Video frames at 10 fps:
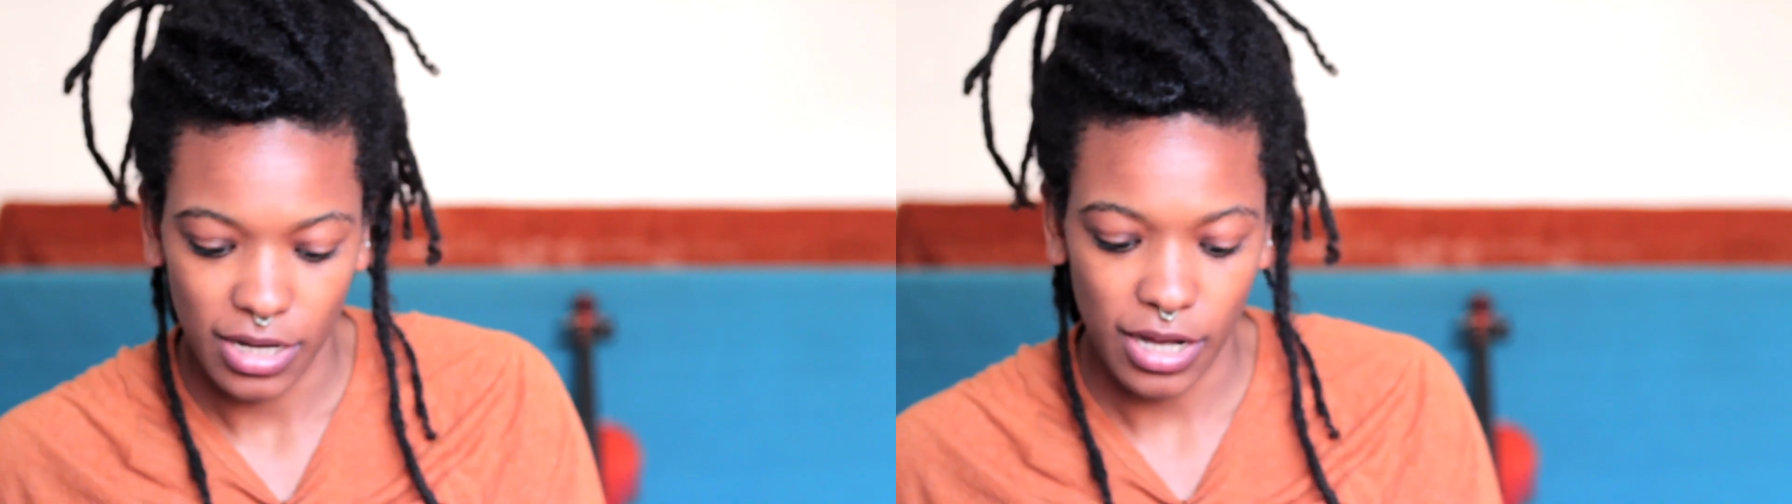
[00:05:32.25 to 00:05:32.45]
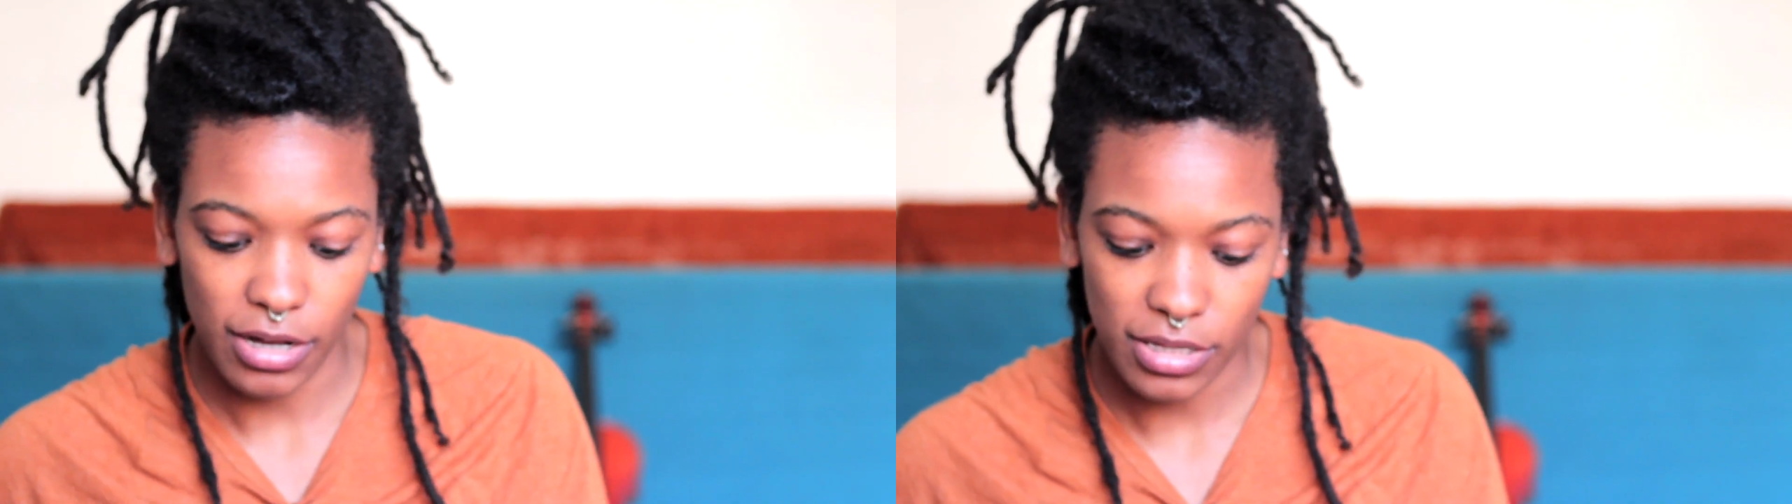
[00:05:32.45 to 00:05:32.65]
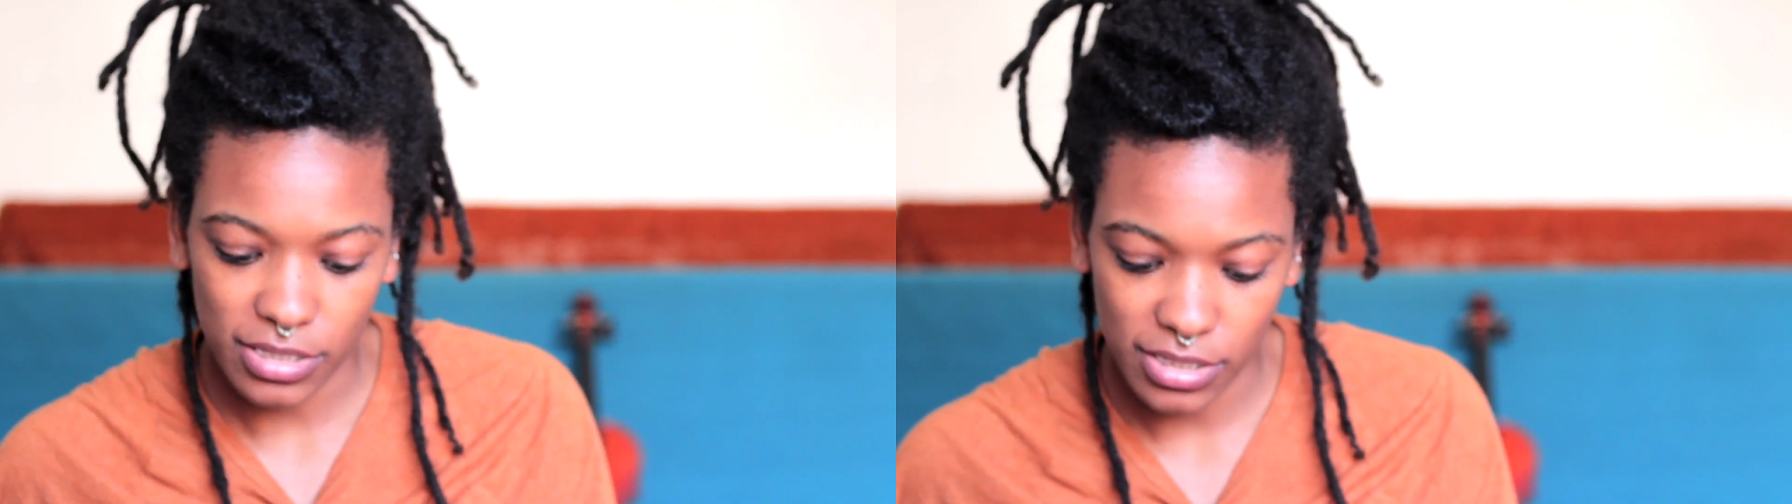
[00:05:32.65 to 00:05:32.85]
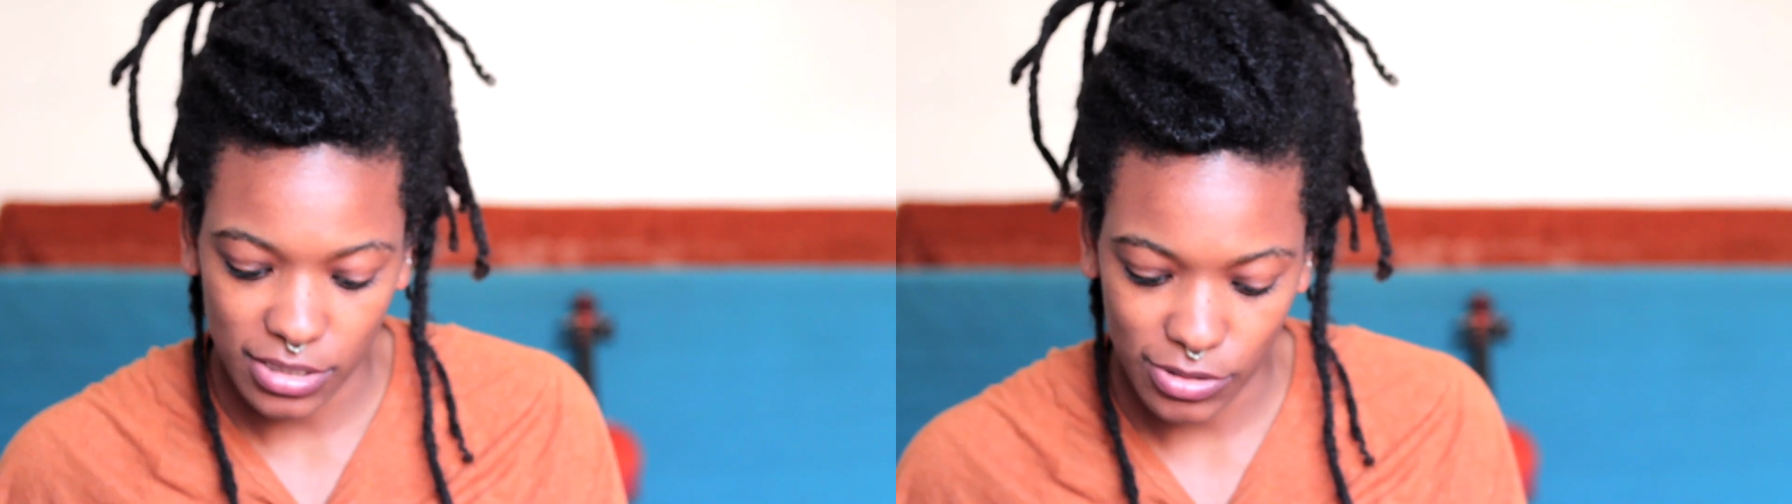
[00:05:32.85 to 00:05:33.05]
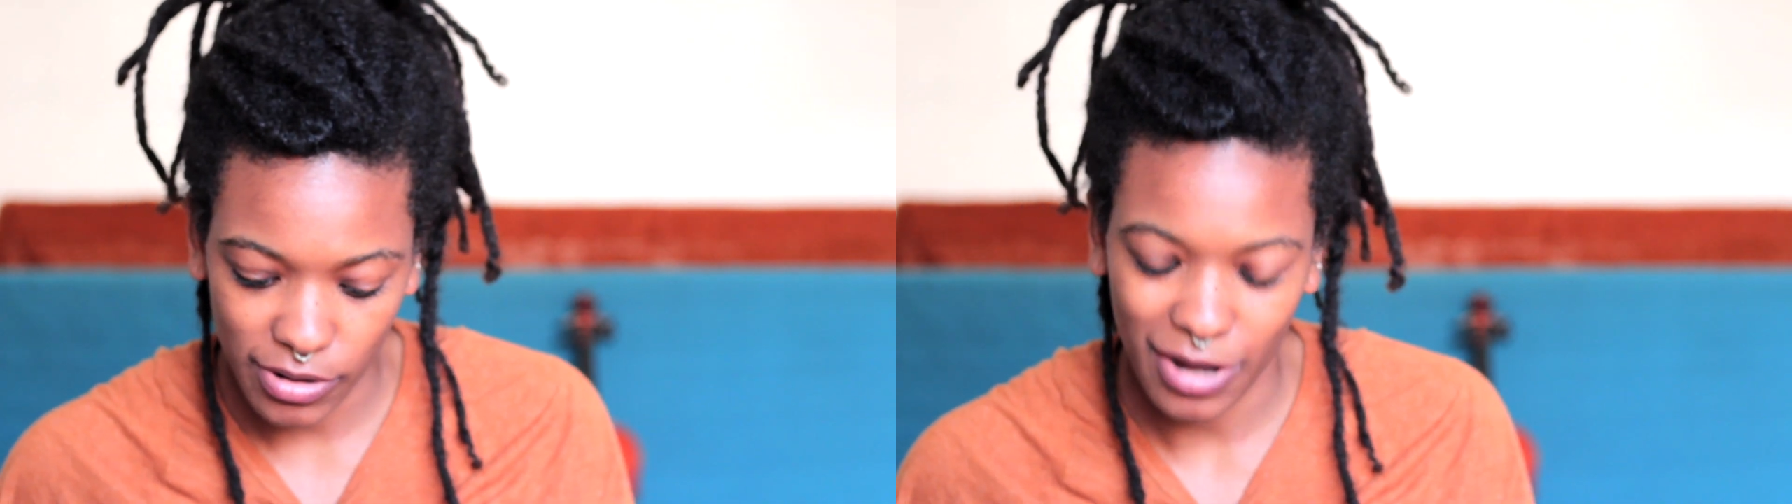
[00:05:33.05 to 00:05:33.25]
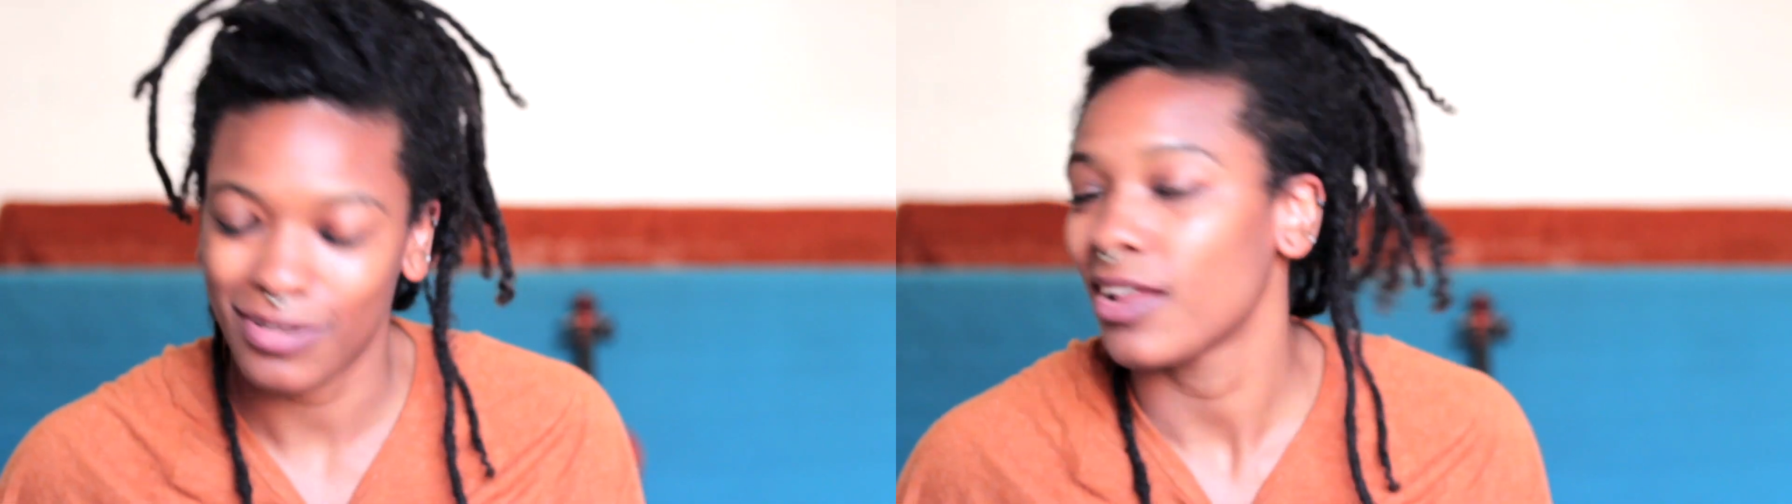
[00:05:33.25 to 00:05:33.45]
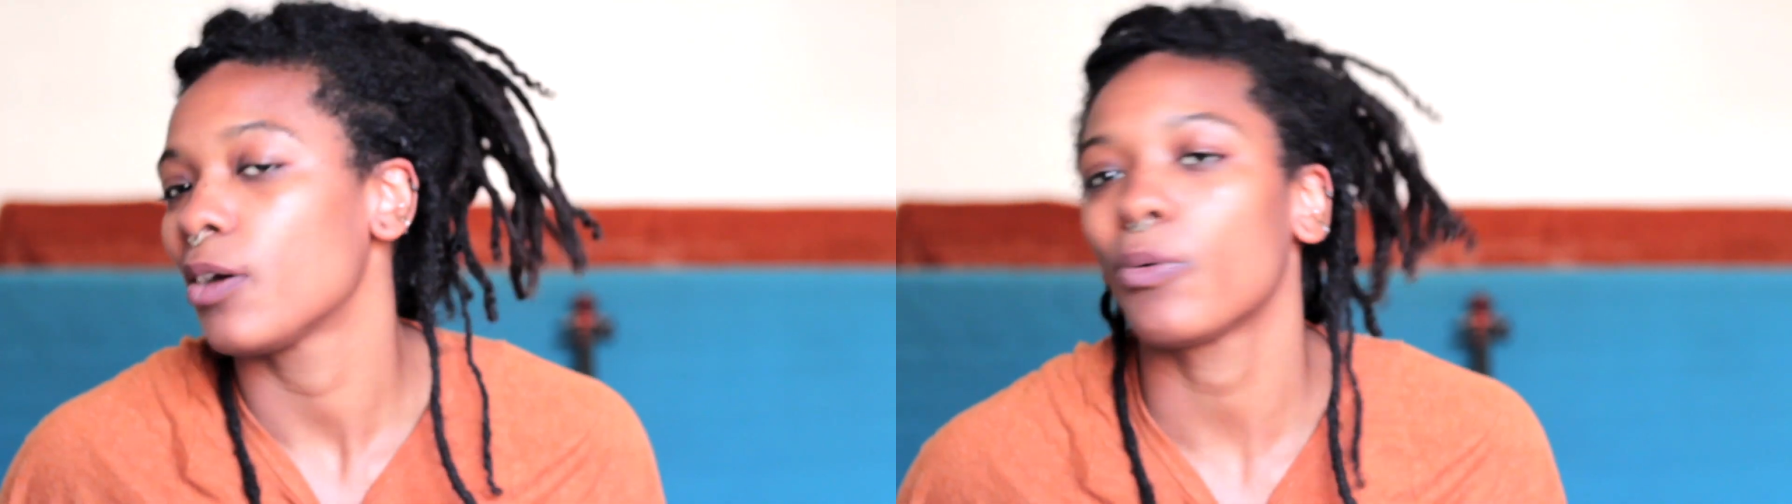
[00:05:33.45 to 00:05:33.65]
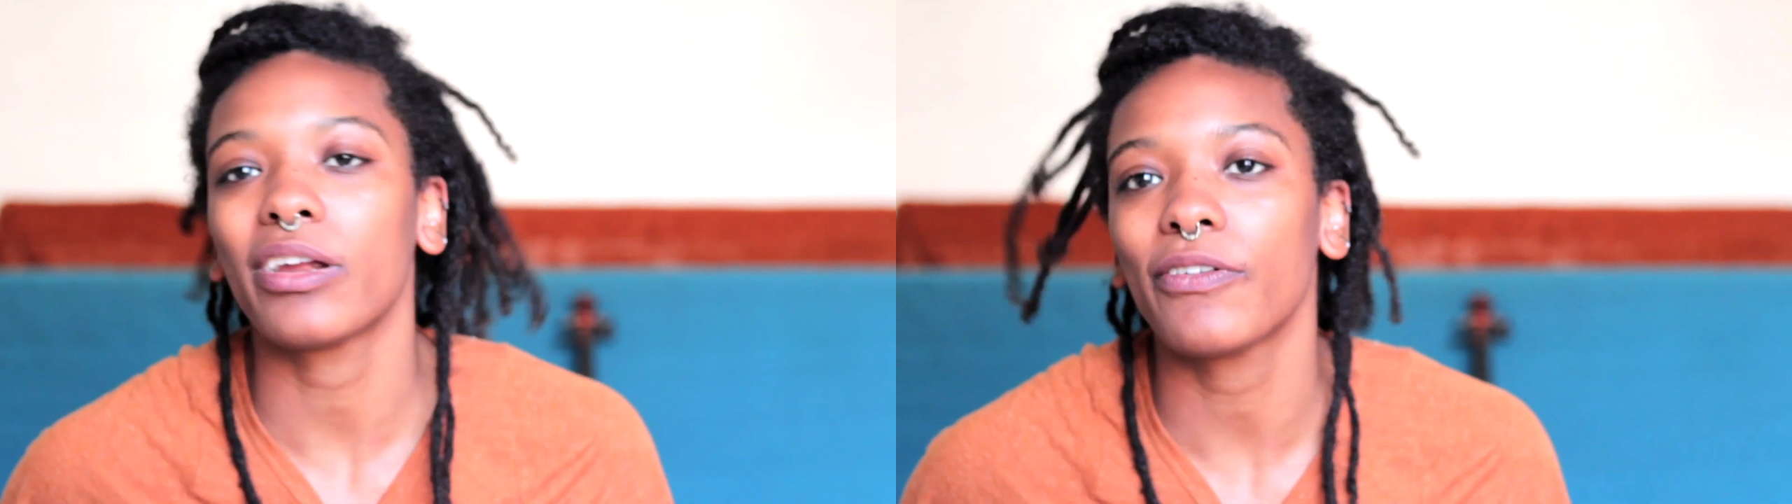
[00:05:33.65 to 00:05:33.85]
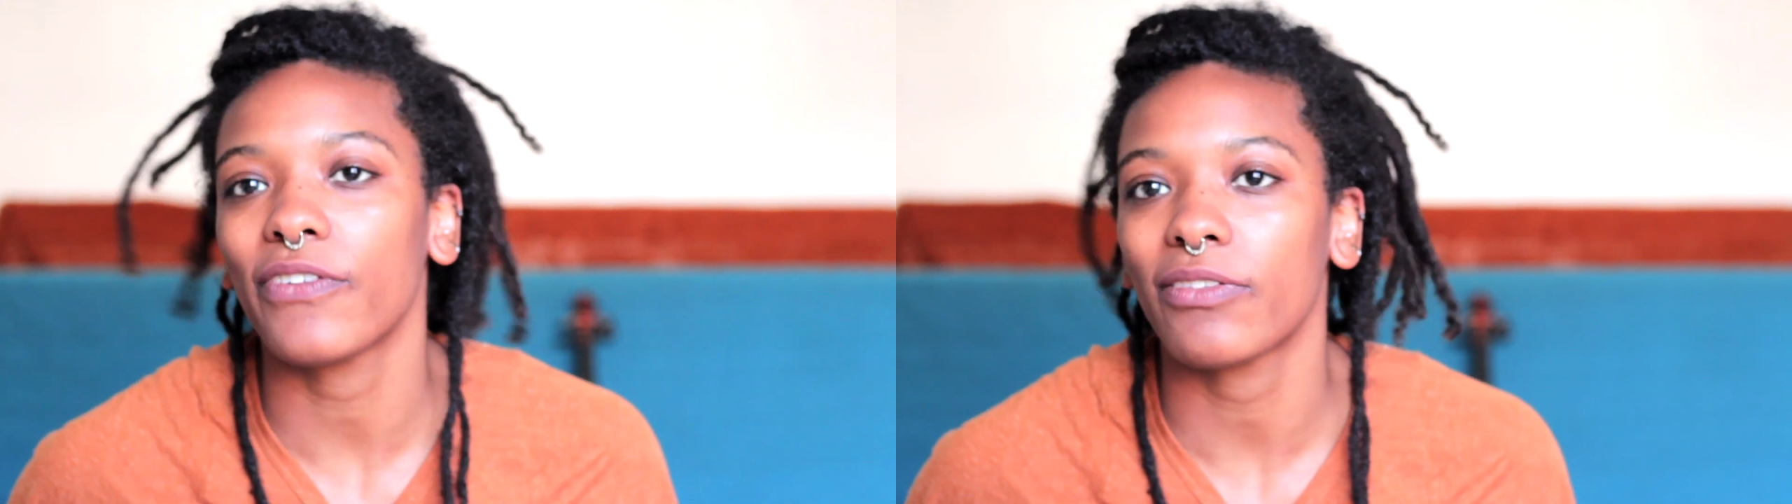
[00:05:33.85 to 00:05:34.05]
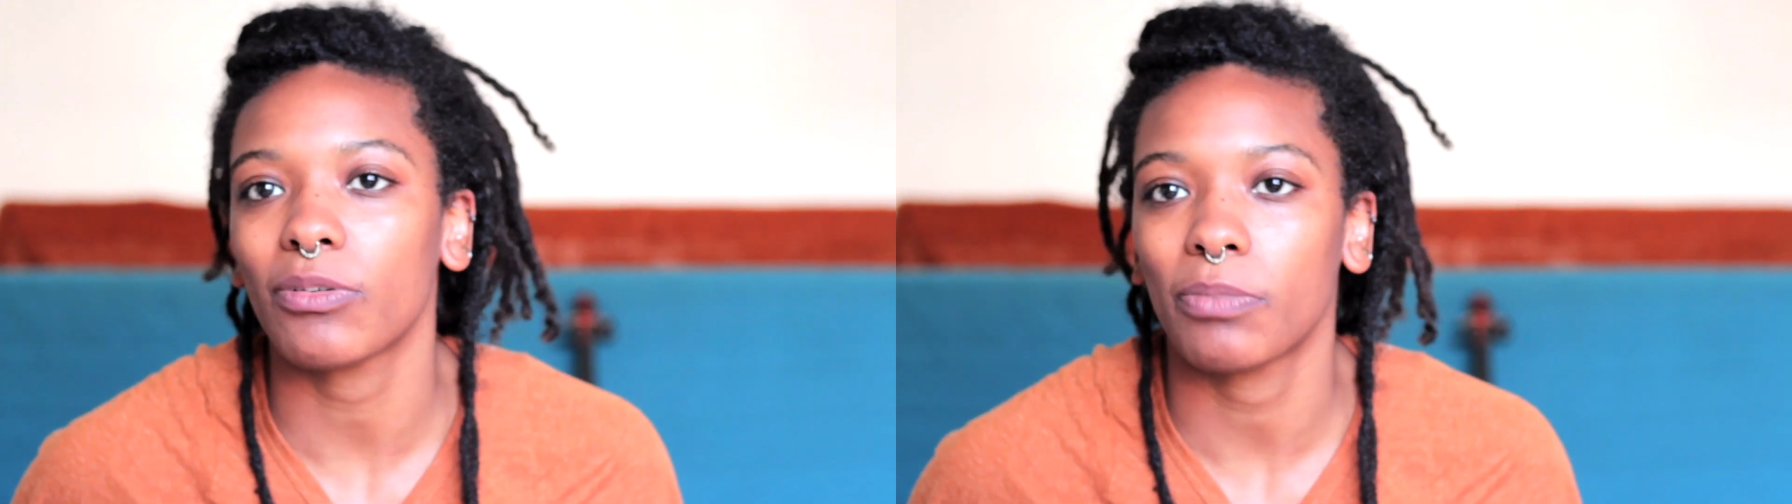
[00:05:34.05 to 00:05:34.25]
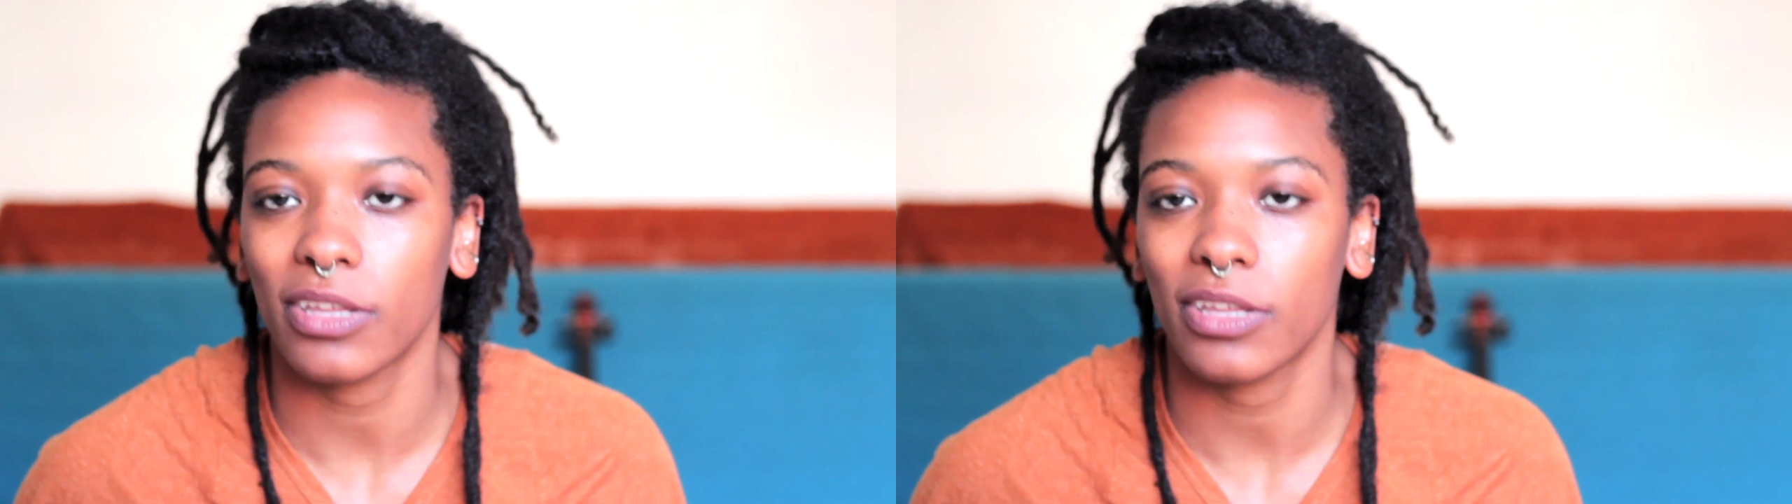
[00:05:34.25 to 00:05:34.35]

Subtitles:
carry these things around, wear your favorite